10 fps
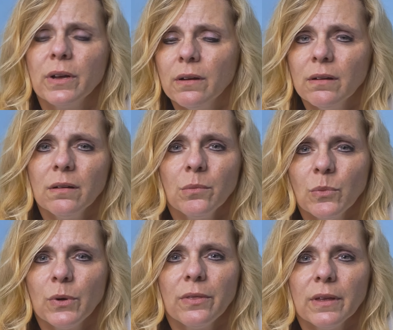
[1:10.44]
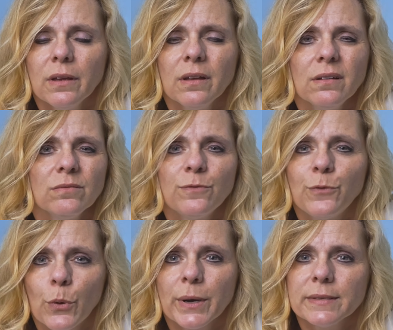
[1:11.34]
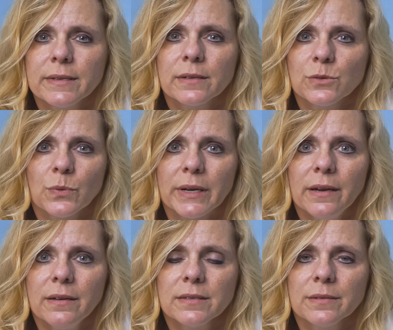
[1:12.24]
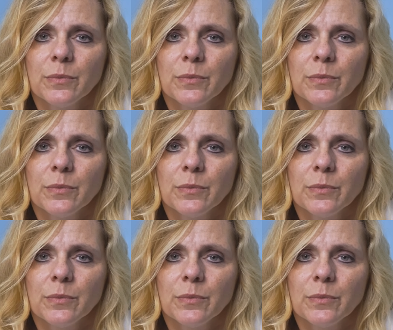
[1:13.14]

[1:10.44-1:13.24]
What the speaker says: will come within 4 to 6 weeks.